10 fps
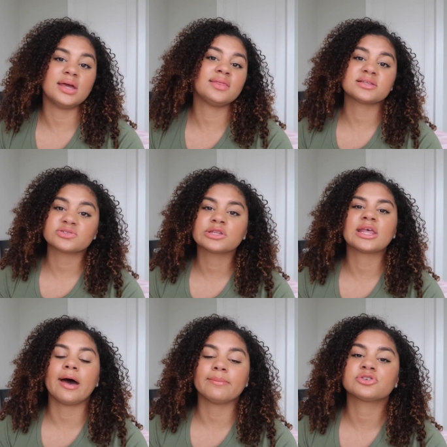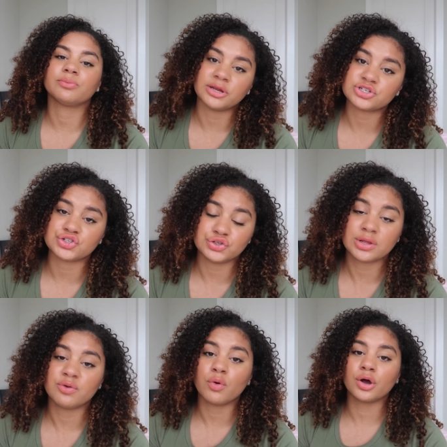And that's what the apps are meant to do.
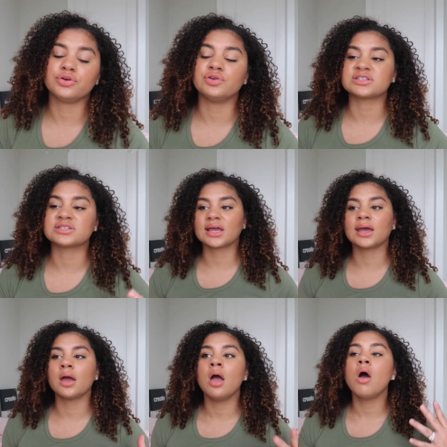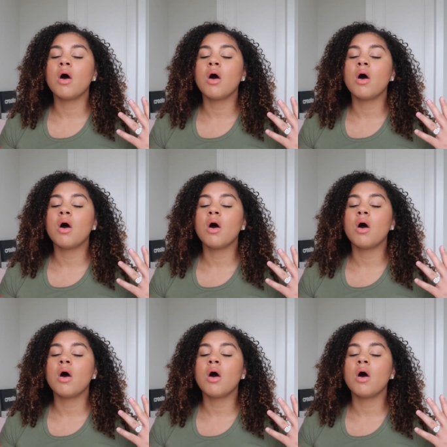They want you to stay